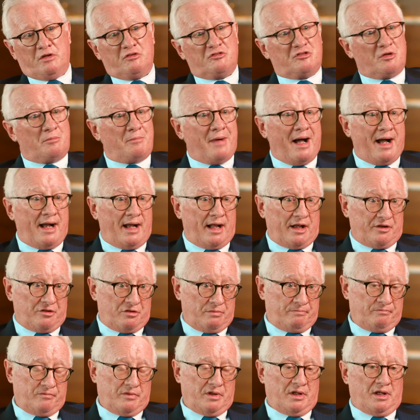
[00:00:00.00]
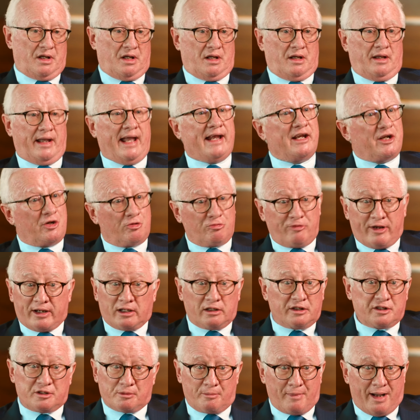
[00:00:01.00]
demand, and
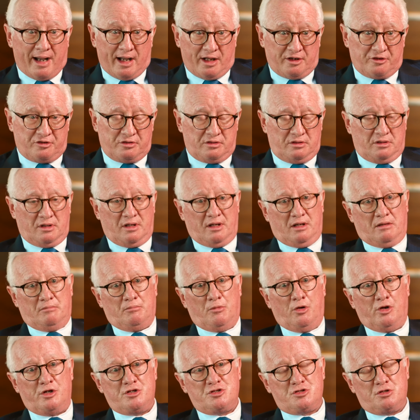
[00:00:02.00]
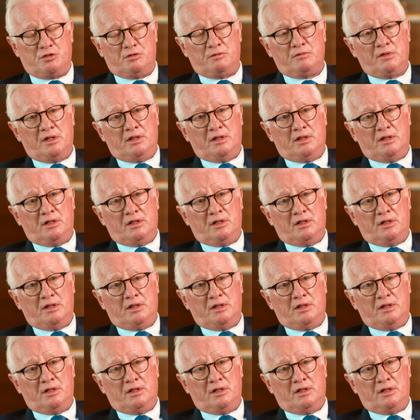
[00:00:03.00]
correctly demand, mind you,